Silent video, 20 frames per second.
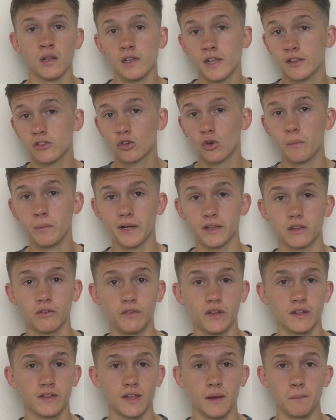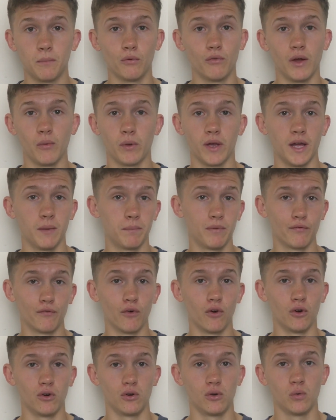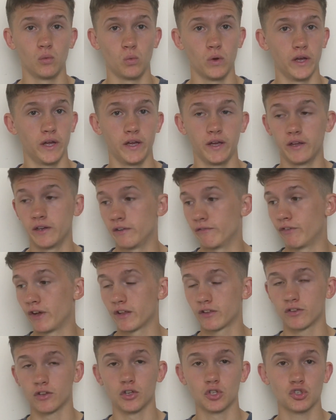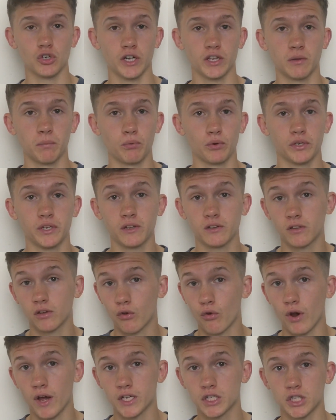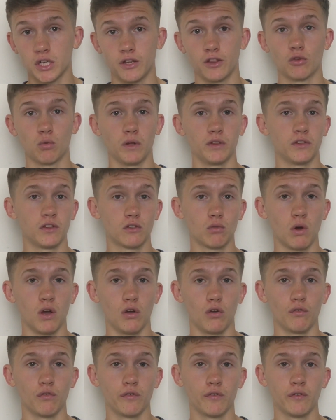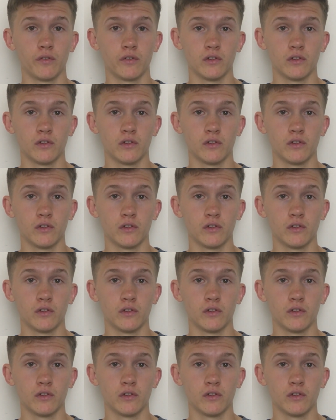Let's go back to the example that we had before, where an investor tried to predict a crash in 2012.